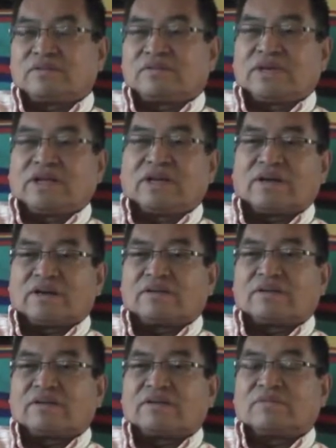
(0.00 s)
we
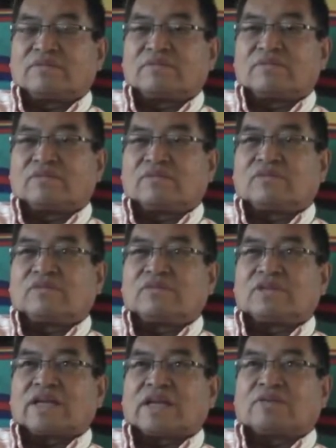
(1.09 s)

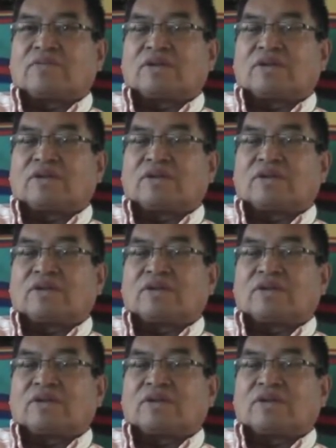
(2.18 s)
like